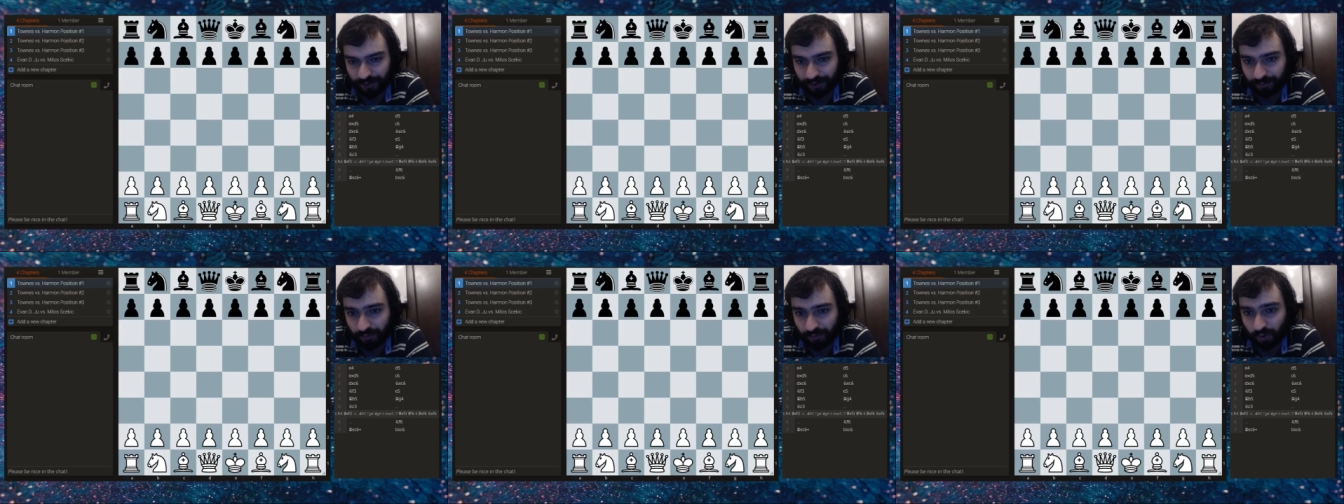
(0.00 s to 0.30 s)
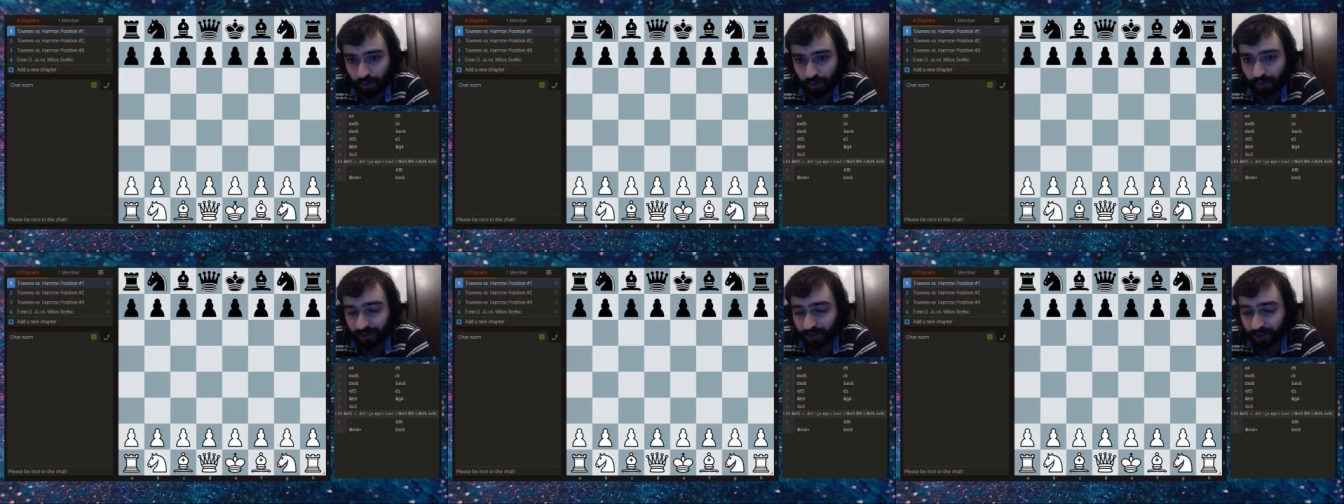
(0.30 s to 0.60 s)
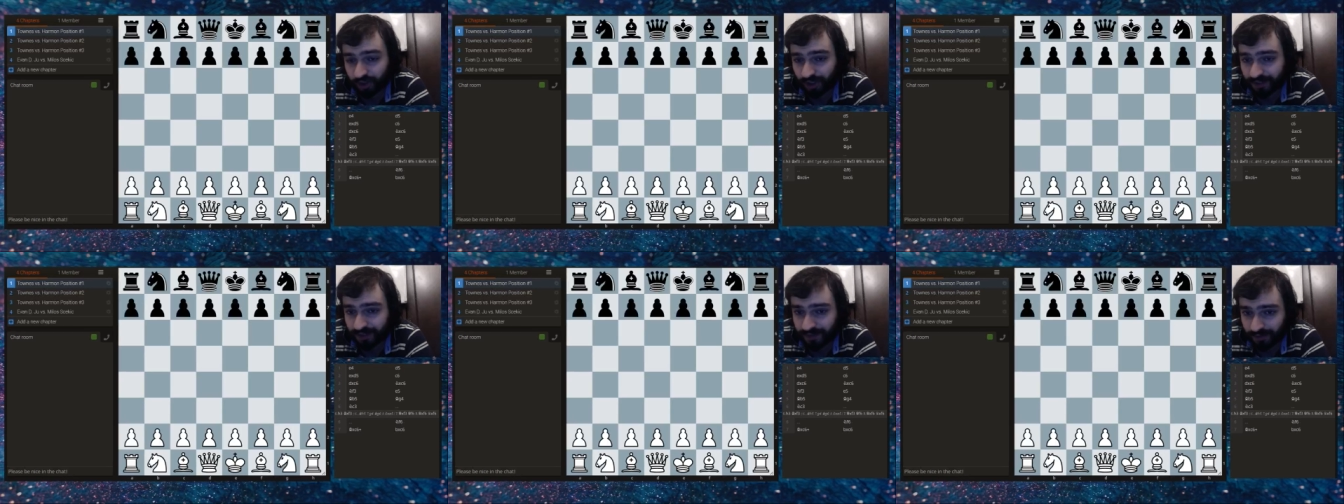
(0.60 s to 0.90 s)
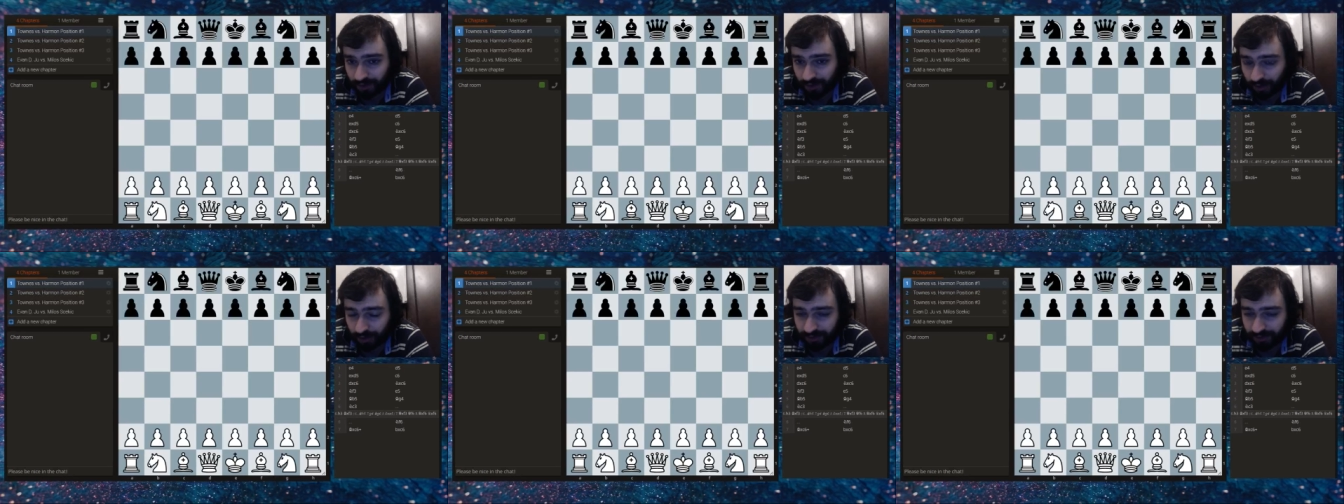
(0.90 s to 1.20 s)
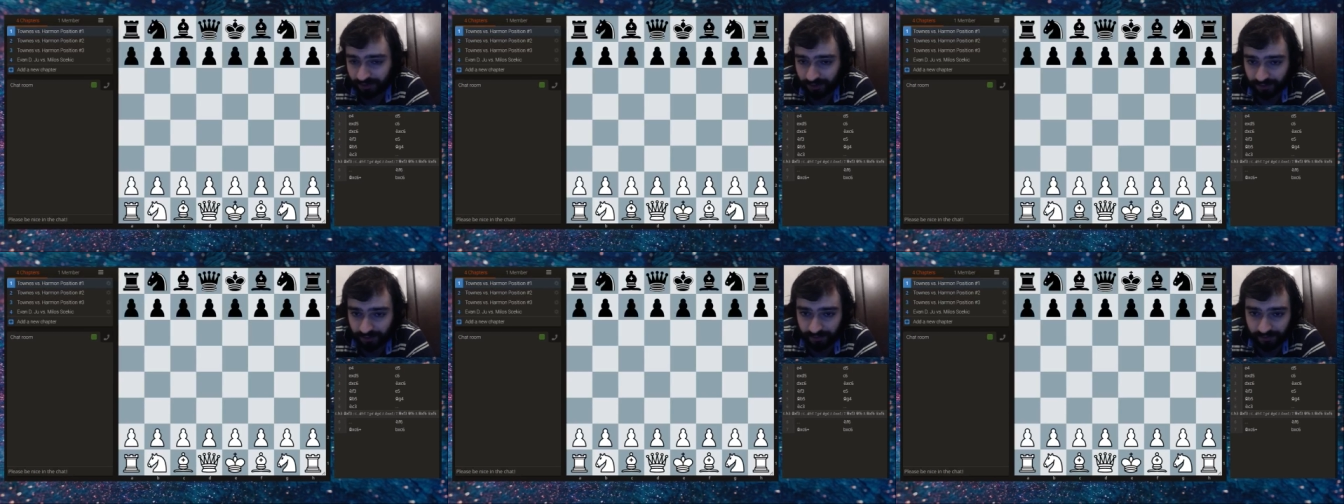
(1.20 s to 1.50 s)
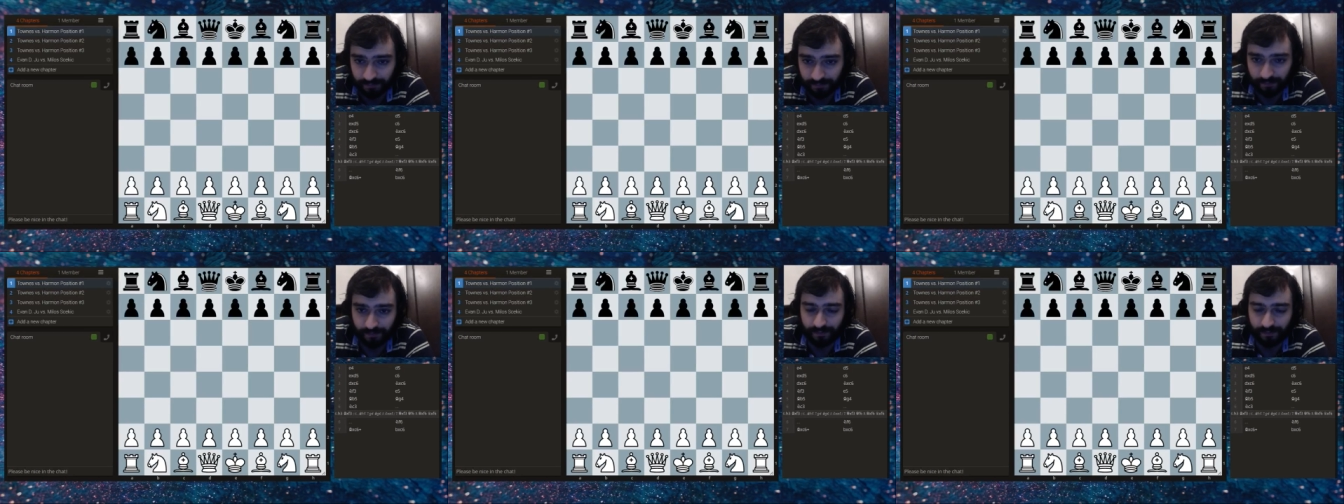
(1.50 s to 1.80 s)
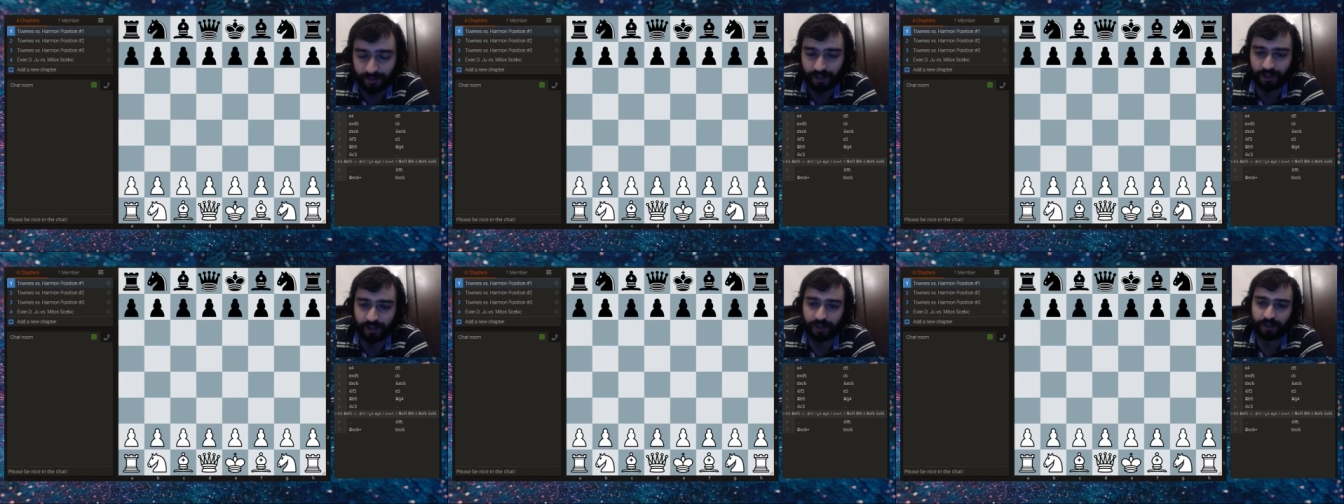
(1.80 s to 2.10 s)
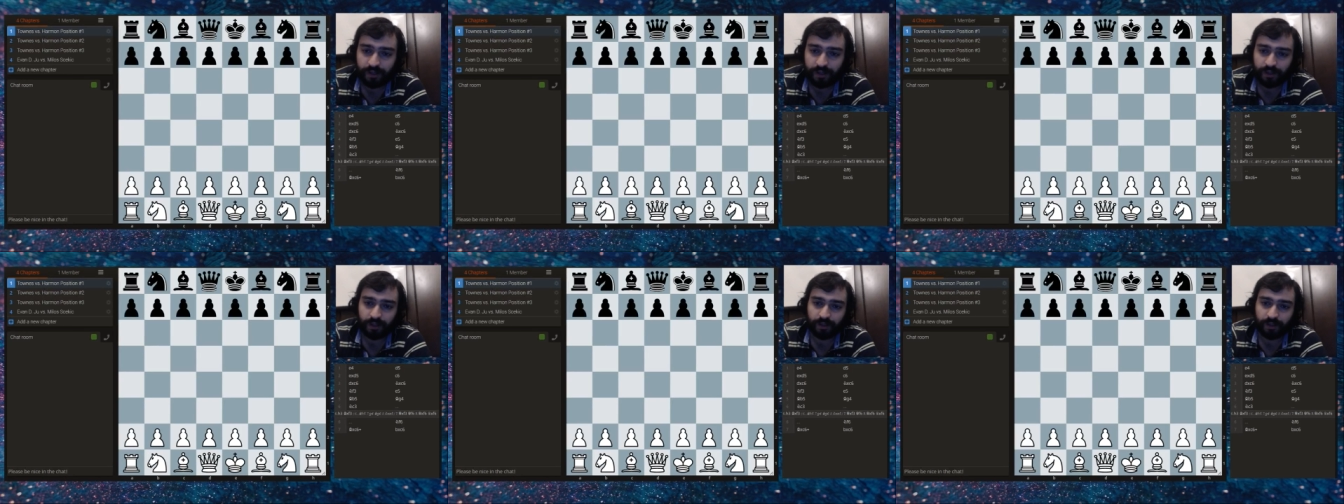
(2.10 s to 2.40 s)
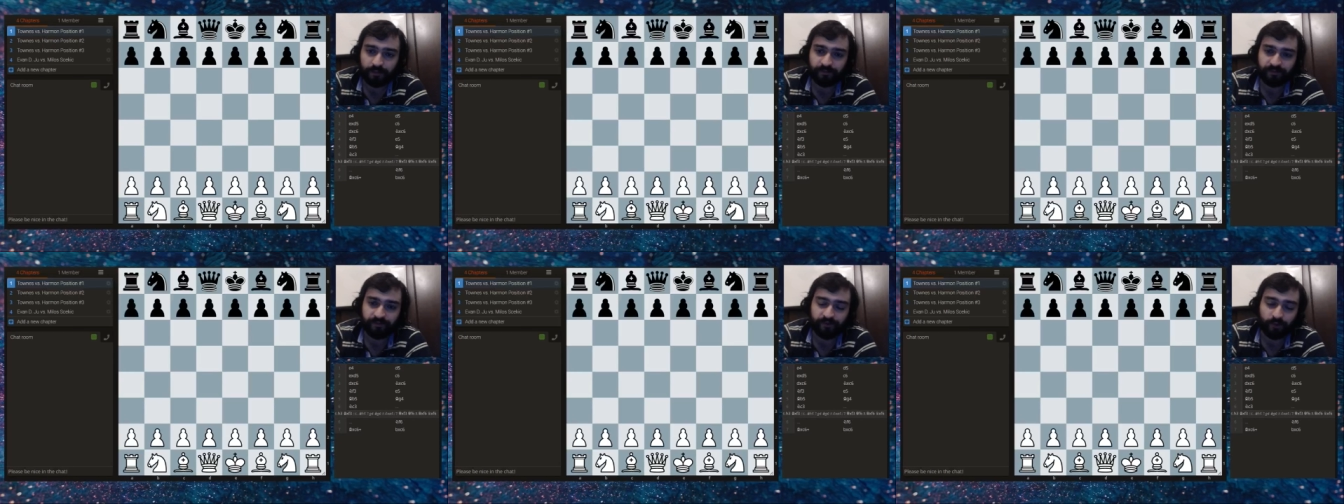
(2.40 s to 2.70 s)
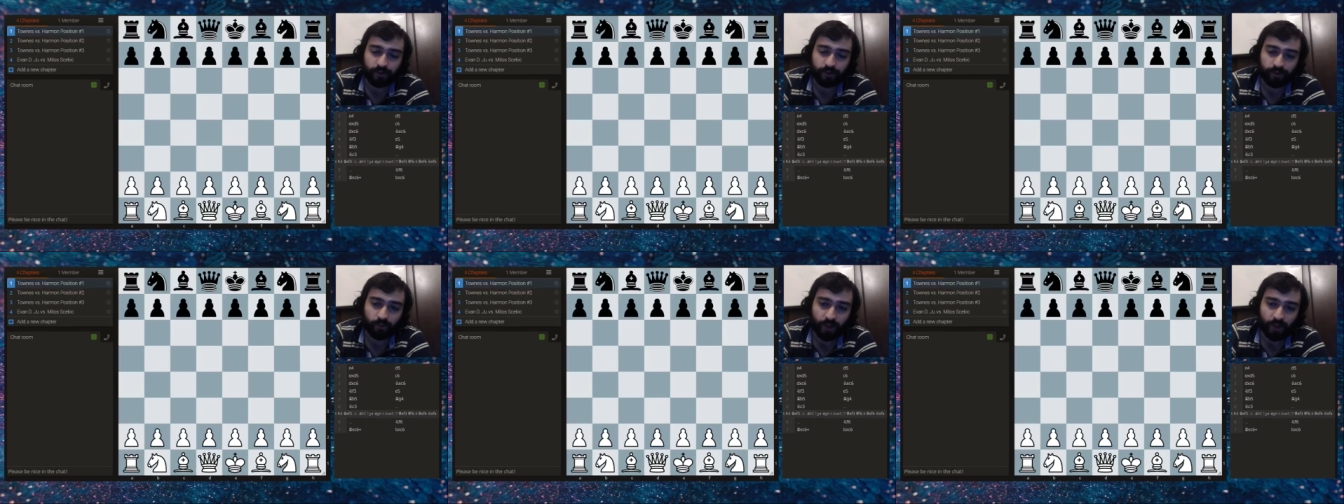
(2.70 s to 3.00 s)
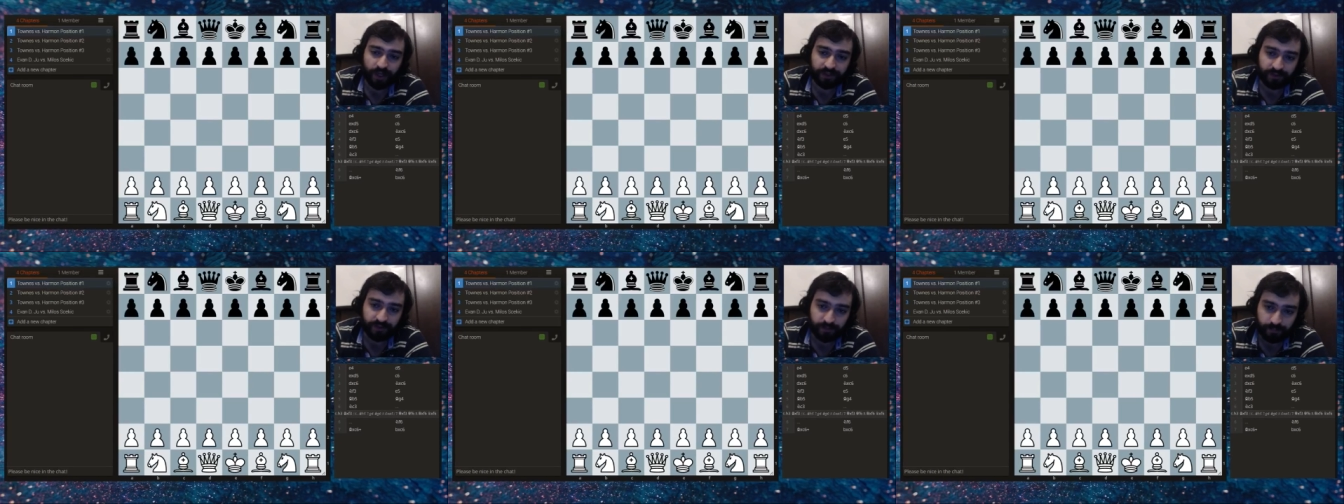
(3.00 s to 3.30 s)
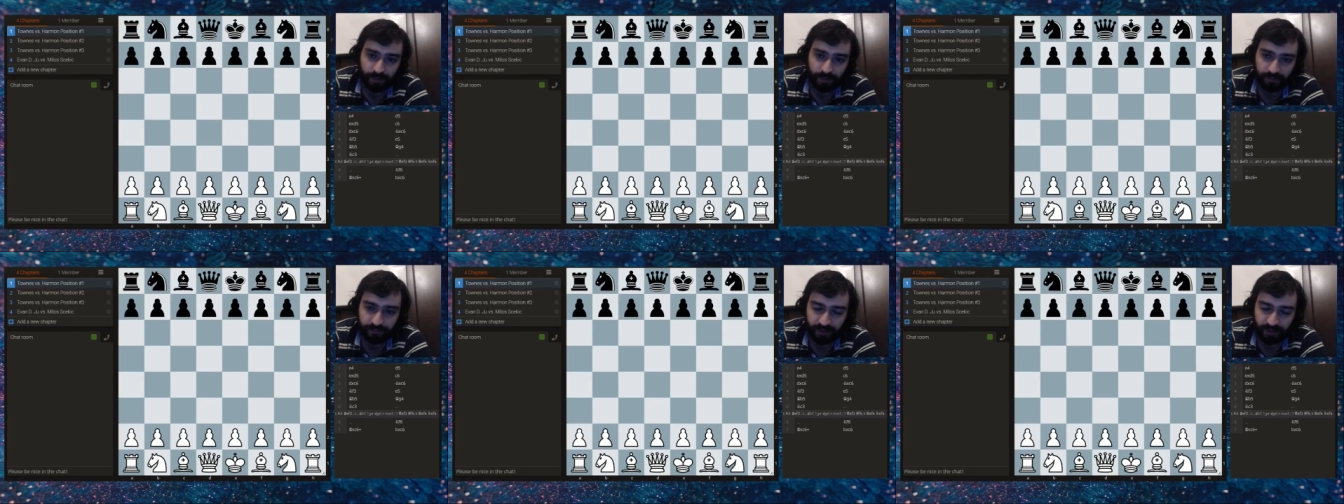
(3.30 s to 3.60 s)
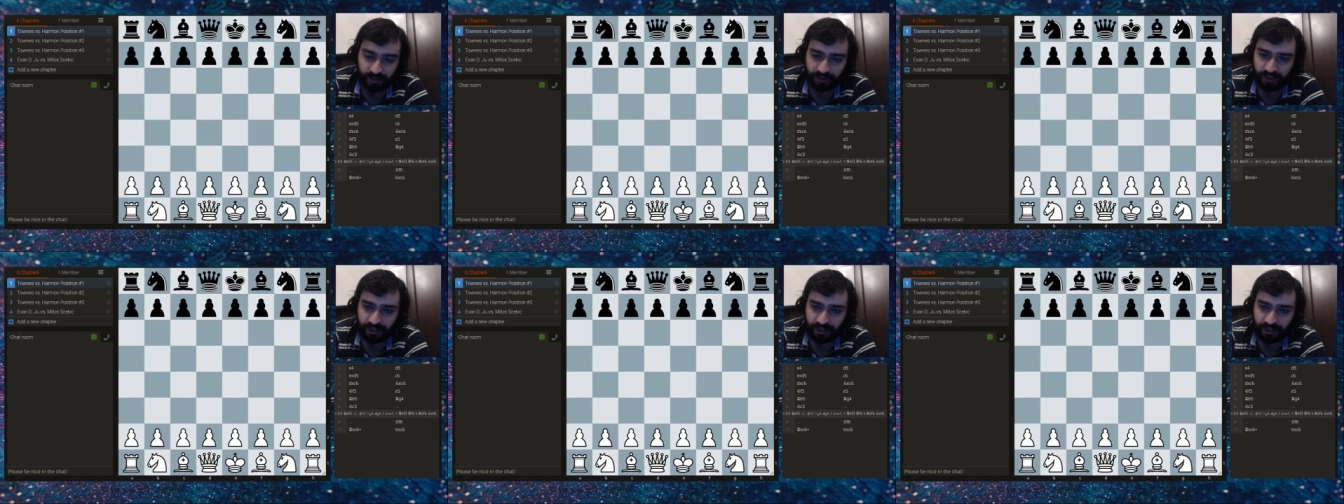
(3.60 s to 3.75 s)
more chess content for the wider public.